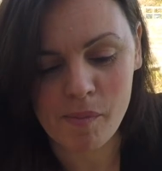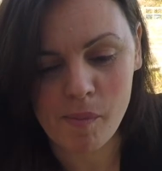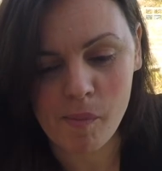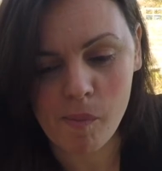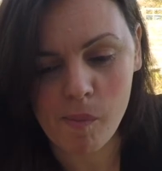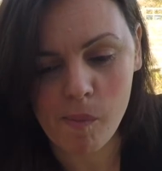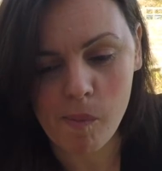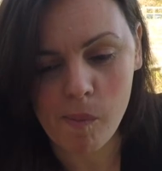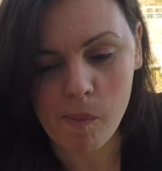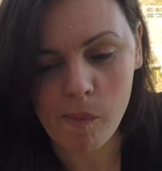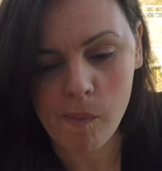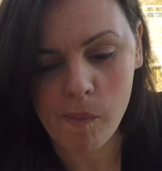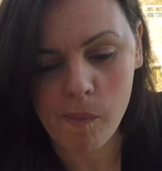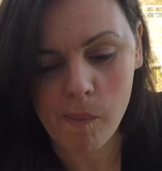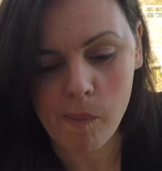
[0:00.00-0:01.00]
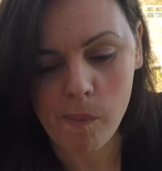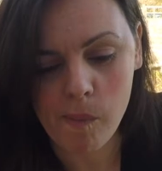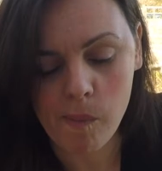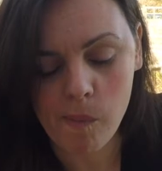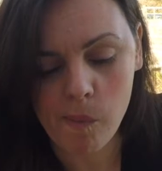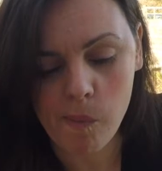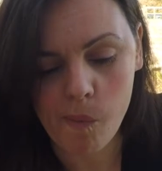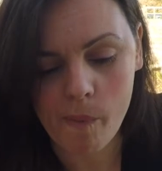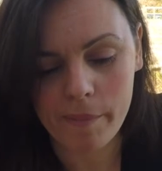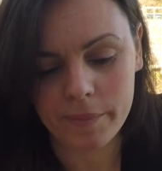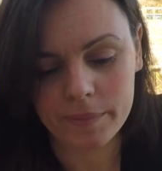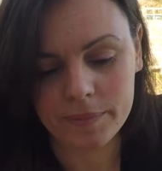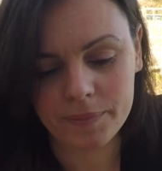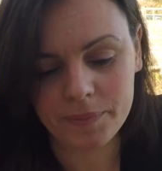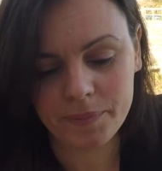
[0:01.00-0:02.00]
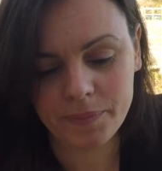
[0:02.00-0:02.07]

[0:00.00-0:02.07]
Nothing is said.